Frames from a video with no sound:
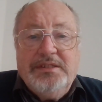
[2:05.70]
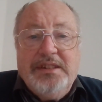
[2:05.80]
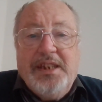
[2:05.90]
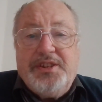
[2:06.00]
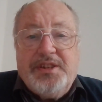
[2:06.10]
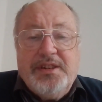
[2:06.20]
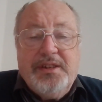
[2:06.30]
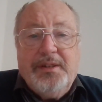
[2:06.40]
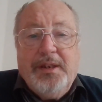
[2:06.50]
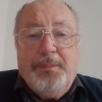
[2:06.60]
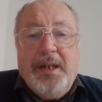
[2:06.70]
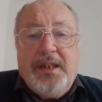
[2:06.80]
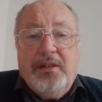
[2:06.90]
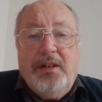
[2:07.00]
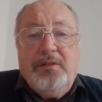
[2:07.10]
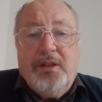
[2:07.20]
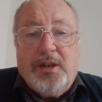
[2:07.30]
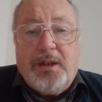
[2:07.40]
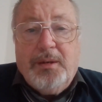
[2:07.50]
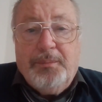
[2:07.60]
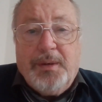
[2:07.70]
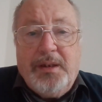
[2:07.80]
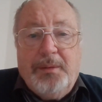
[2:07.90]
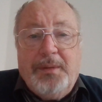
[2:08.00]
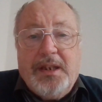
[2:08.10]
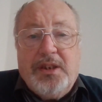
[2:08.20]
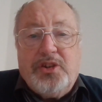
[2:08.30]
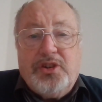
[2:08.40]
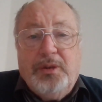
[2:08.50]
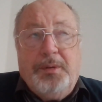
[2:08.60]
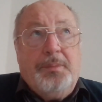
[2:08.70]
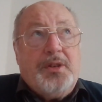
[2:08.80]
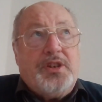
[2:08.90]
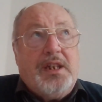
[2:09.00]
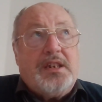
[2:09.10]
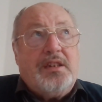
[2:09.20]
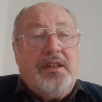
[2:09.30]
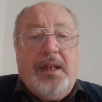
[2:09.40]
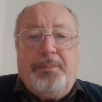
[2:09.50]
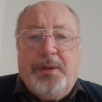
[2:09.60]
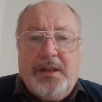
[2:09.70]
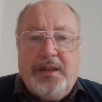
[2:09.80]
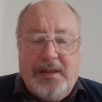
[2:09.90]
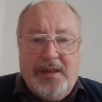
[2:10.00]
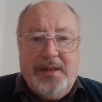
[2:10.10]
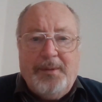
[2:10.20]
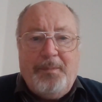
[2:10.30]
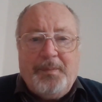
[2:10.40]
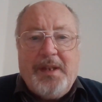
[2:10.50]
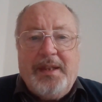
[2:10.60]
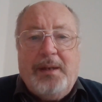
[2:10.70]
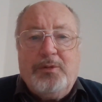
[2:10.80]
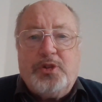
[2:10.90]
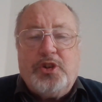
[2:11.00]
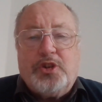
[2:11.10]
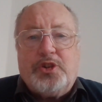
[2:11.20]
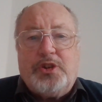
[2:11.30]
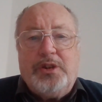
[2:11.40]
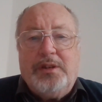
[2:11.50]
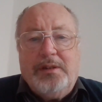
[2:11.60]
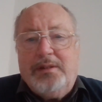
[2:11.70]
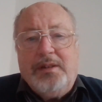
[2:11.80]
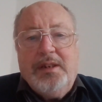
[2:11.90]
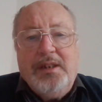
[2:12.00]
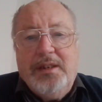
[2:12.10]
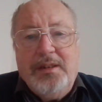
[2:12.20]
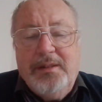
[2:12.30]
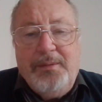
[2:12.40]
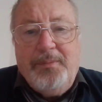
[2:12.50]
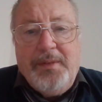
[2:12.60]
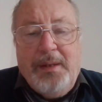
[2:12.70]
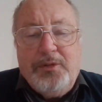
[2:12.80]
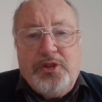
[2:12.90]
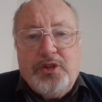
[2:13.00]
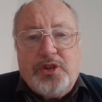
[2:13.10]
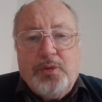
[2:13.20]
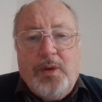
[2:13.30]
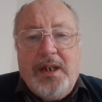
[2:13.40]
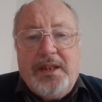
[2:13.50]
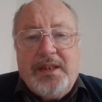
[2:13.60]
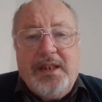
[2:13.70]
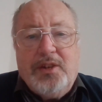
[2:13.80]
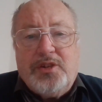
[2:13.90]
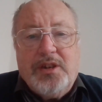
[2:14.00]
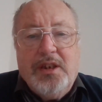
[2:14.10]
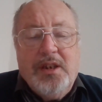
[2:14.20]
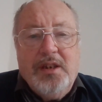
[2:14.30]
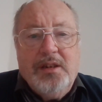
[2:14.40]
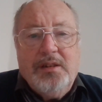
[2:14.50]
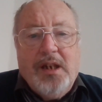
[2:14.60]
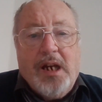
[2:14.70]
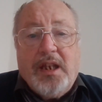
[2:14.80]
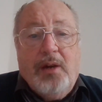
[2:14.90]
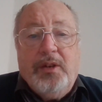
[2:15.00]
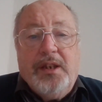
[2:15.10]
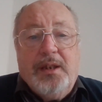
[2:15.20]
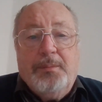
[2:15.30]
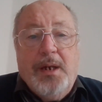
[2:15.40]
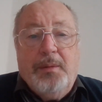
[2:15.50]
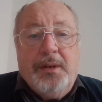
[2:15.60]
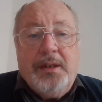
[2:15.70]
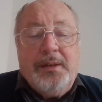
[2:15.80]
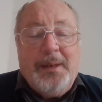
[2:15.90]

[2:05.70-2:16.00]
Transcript: Yes, you make your own luck by not making stupid mistakes like that, but that was just the way things are going at the moment.